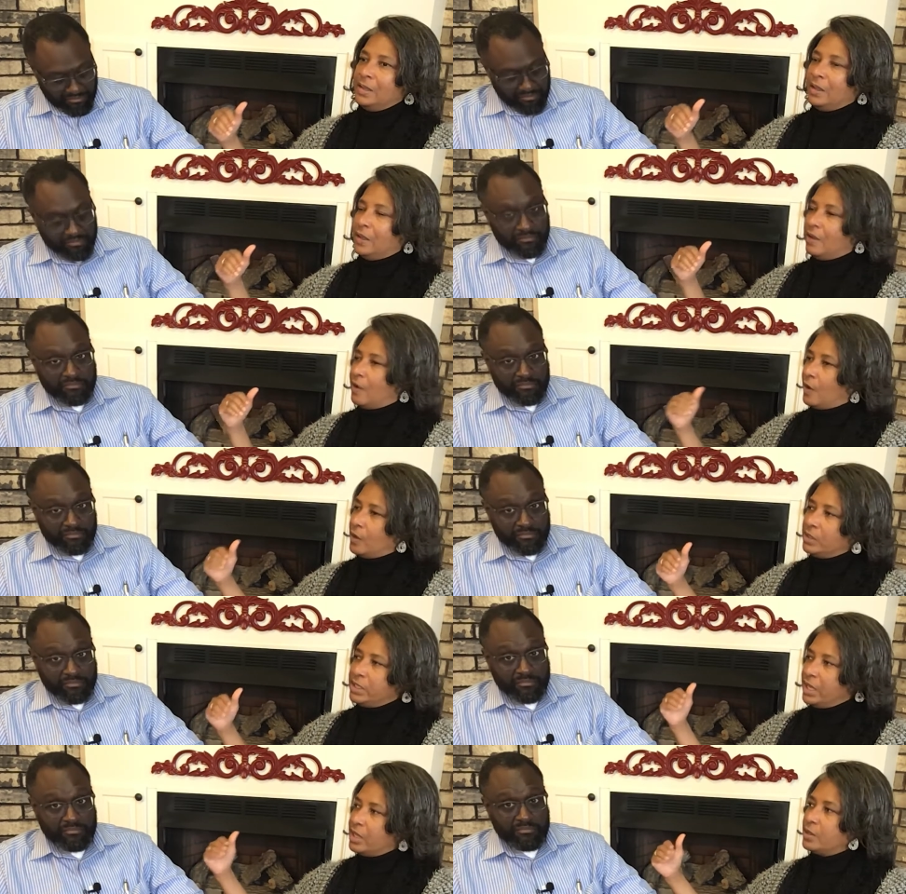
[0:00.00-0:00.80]
Speaker 1: uh, all
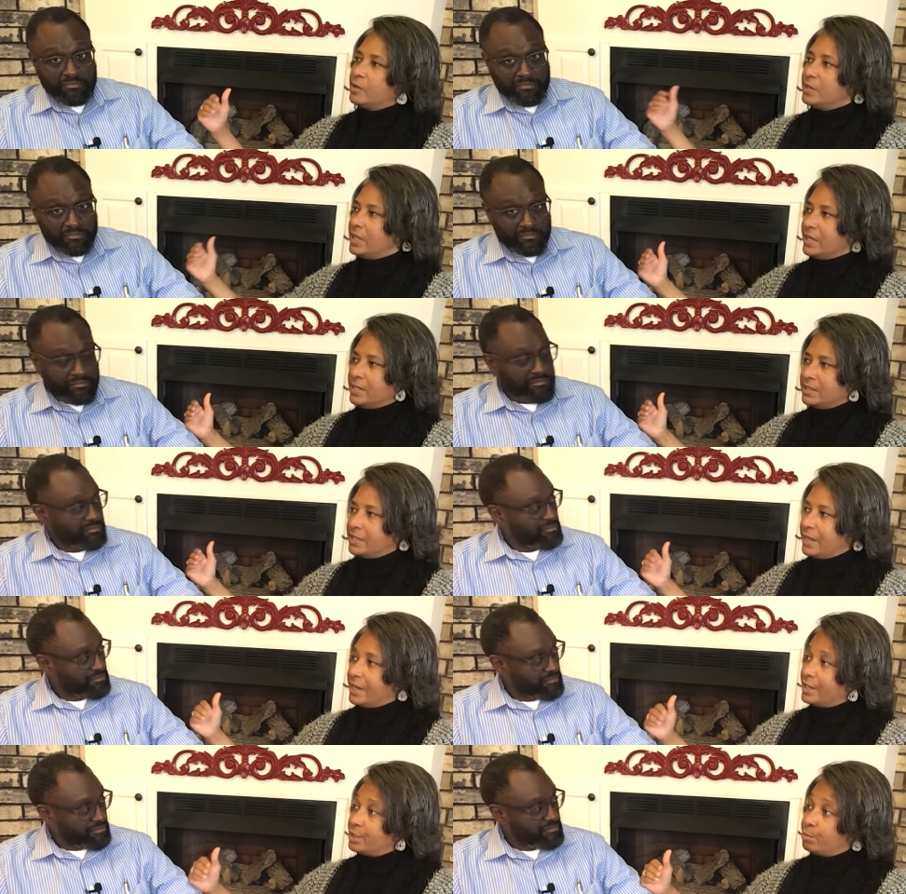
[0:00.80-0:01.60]
the other things
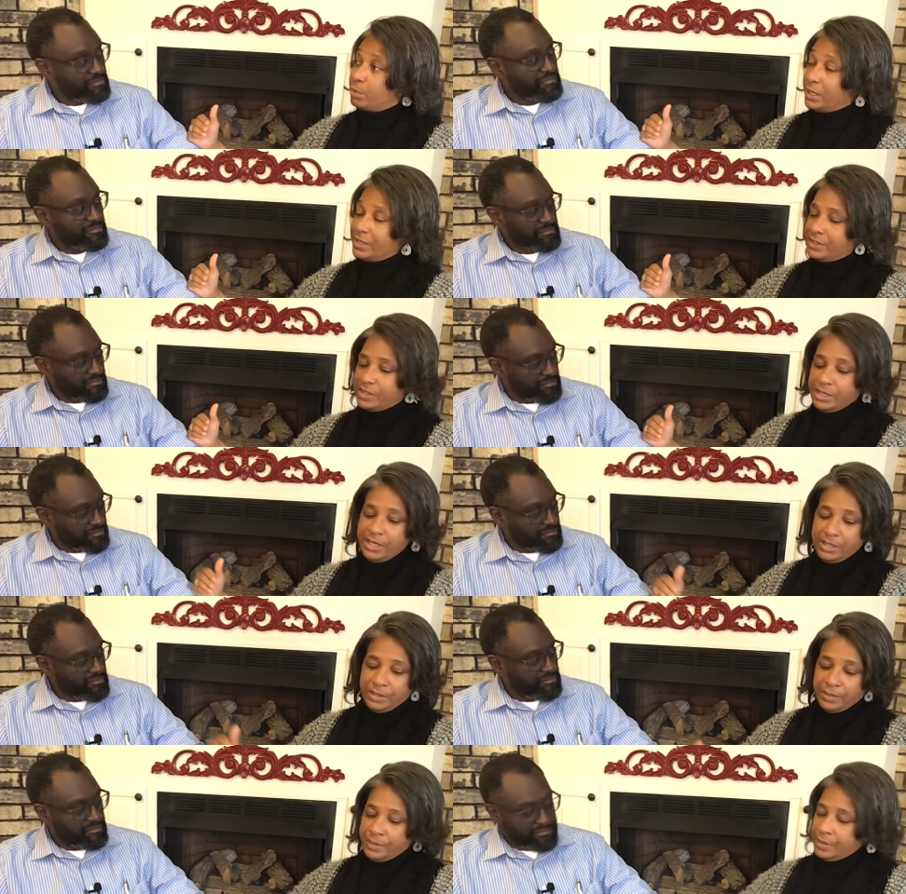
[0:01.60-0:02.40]
God has placed
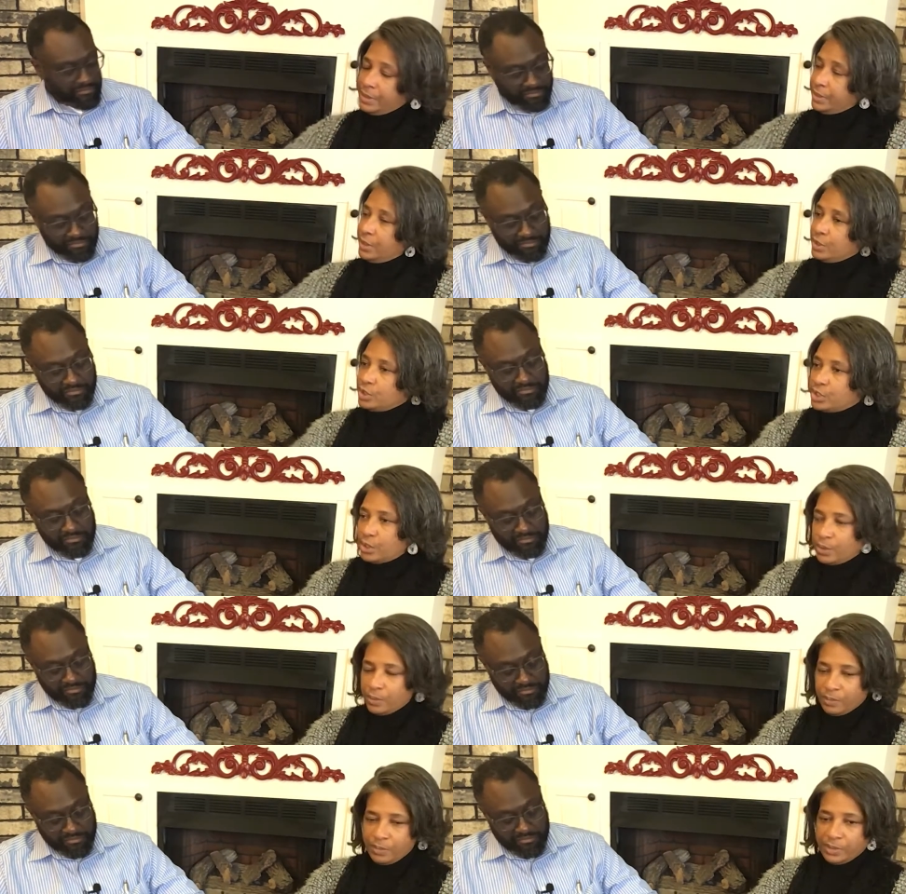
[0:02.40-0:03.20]
in you.
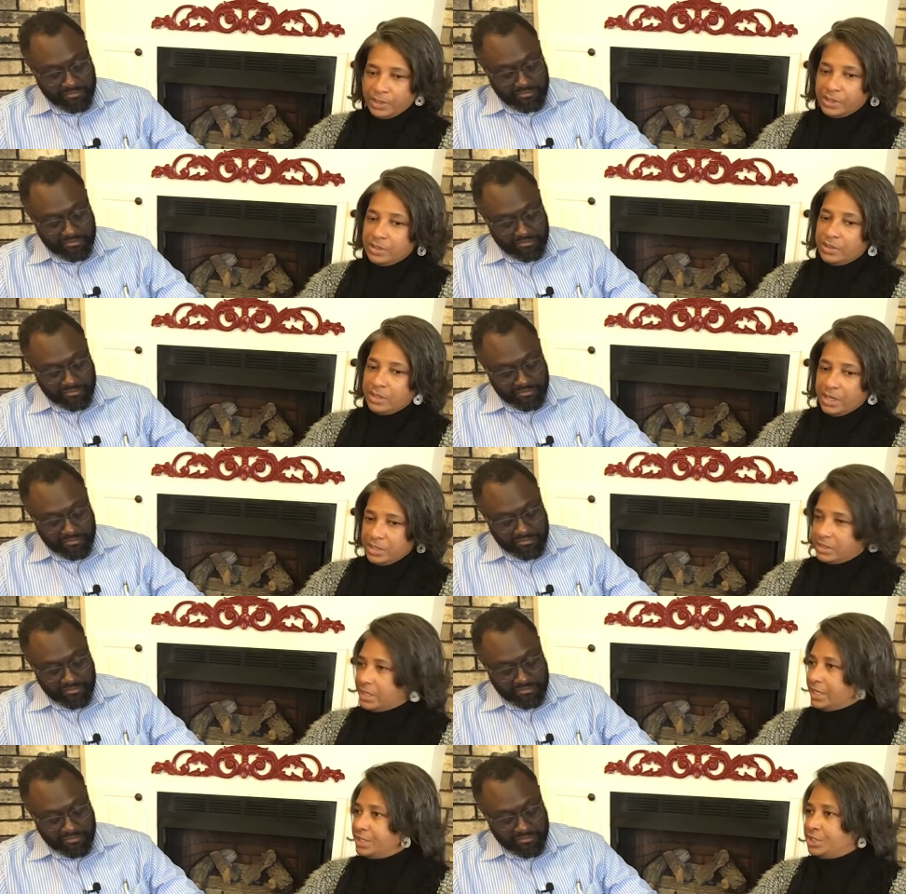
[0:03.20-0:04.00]
So, yes,
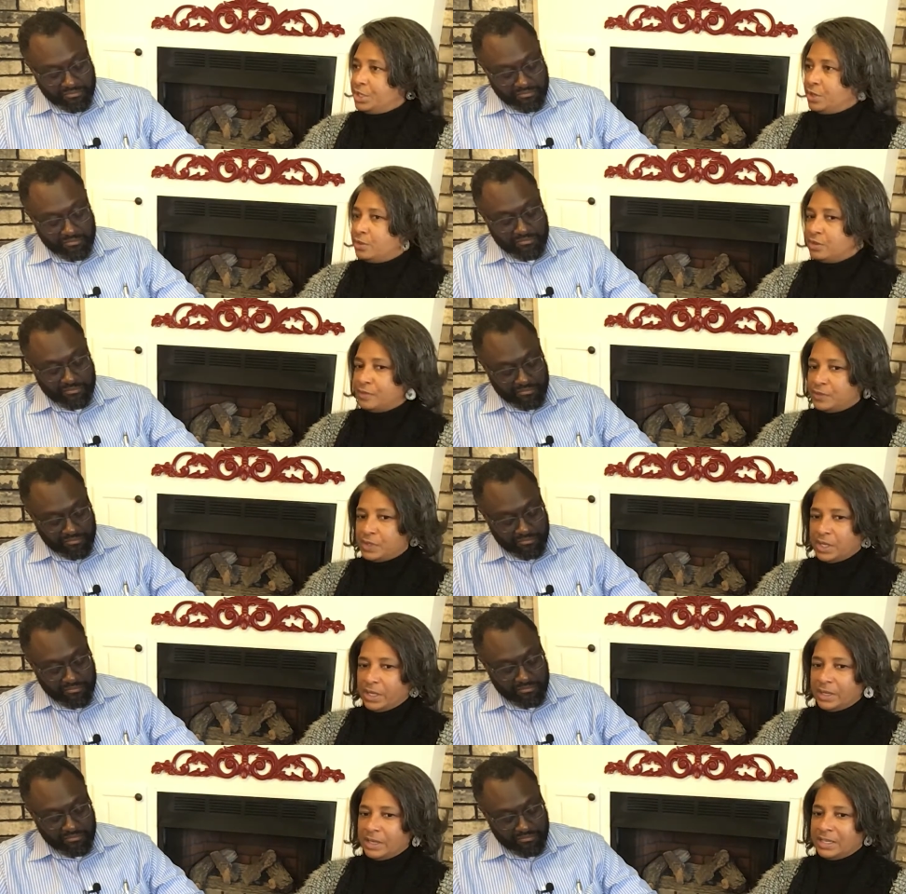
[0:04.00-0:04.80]
that's Joseph's
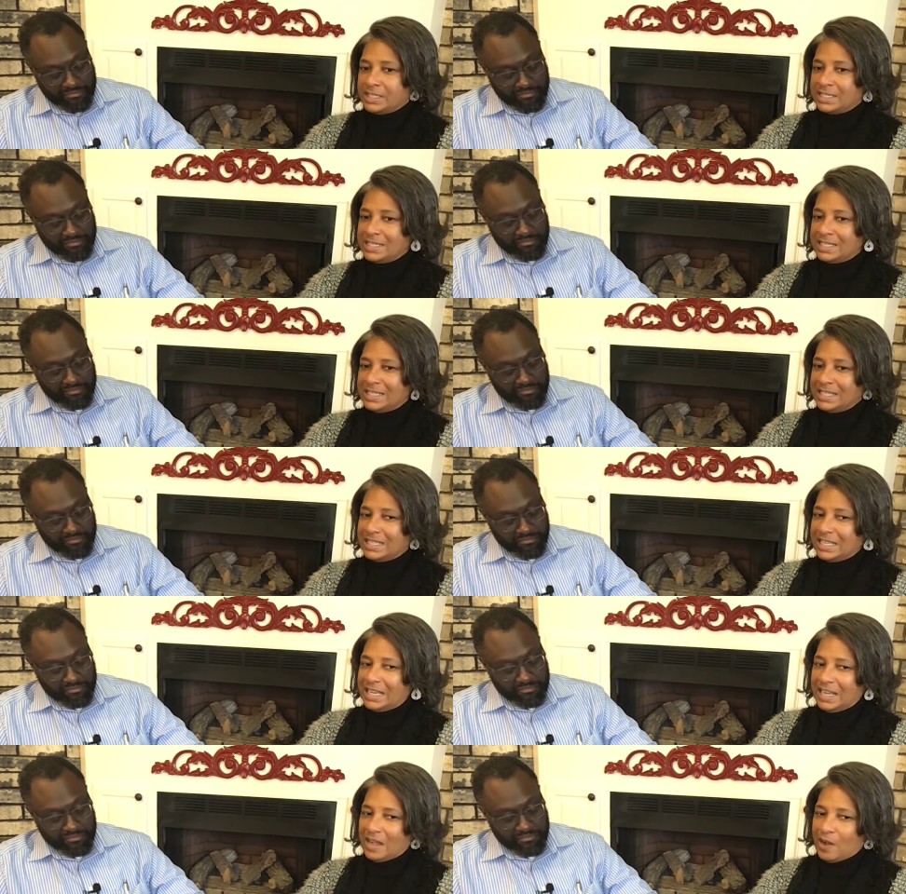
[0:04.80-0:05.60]
song. It's,
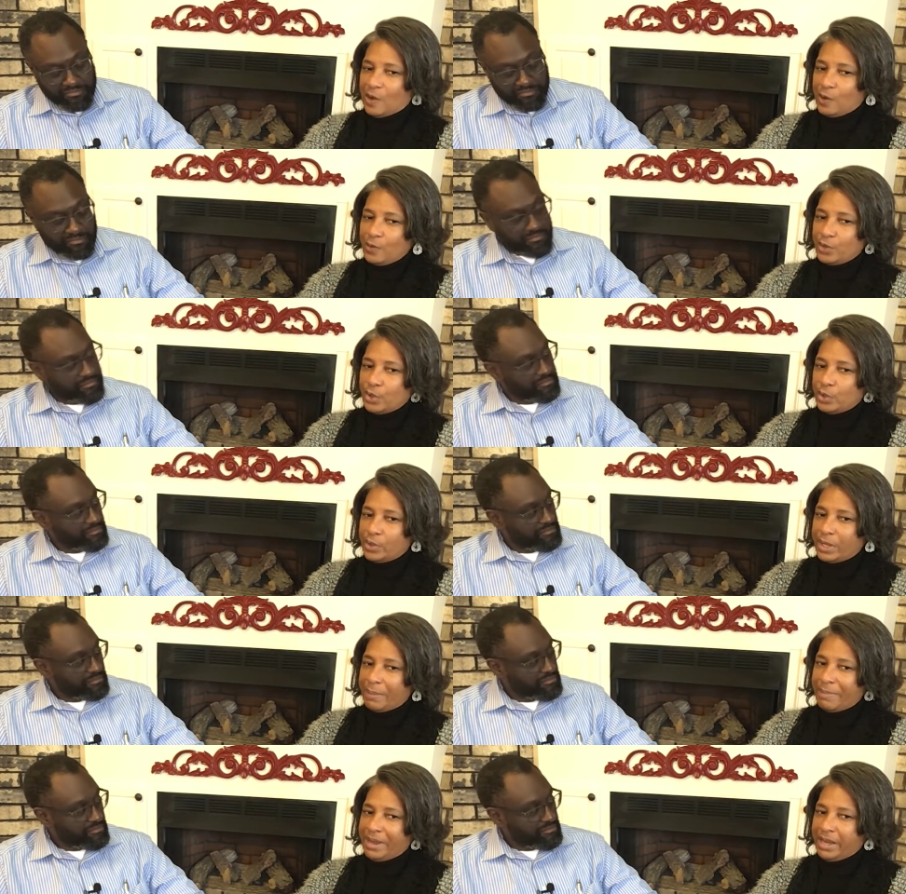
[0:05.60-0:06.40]
although
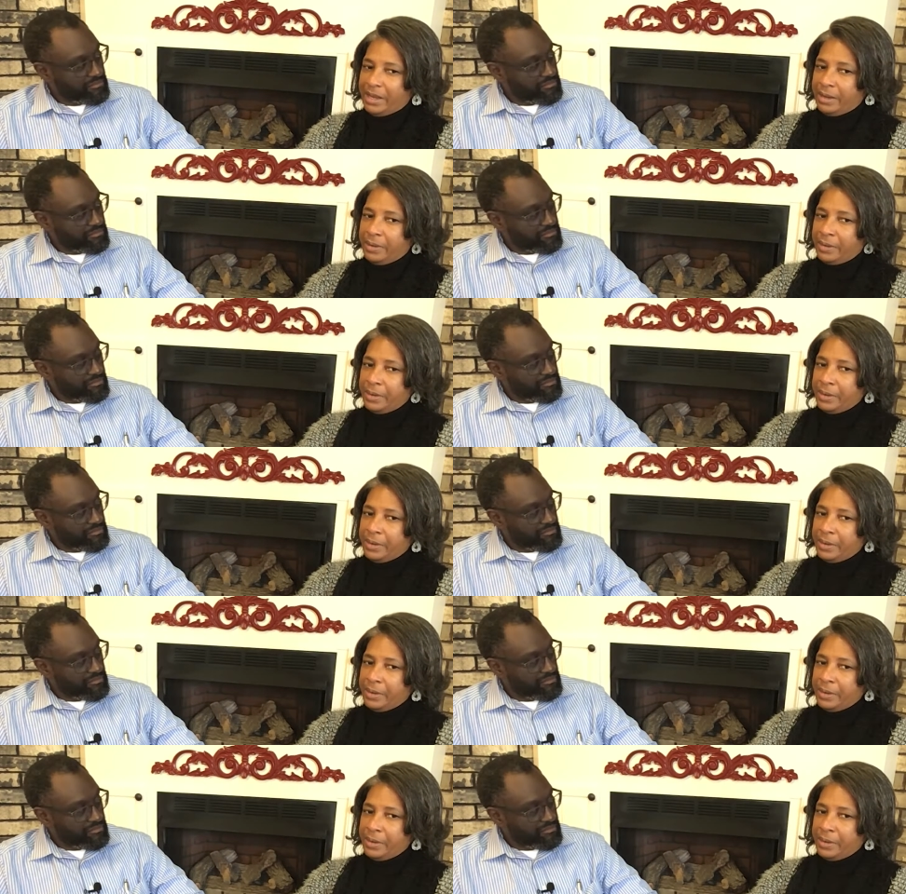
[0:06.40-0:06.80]
that may